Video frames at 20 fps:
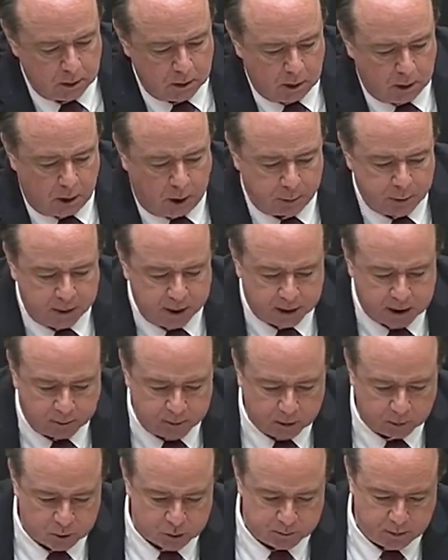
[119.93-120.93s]
Our
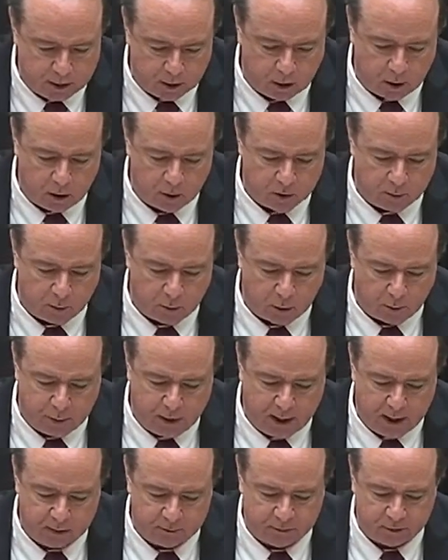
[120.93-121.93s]
predicament was made all the more
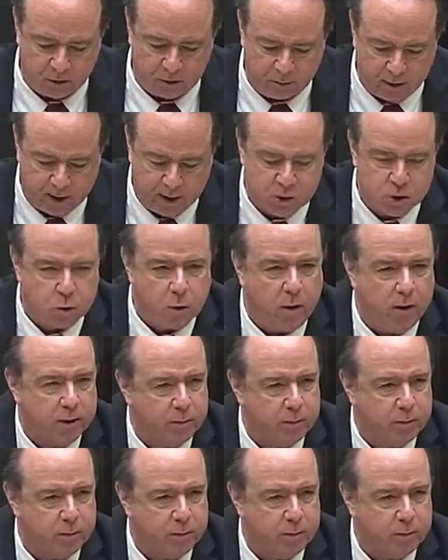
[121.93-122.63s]
painful by swelling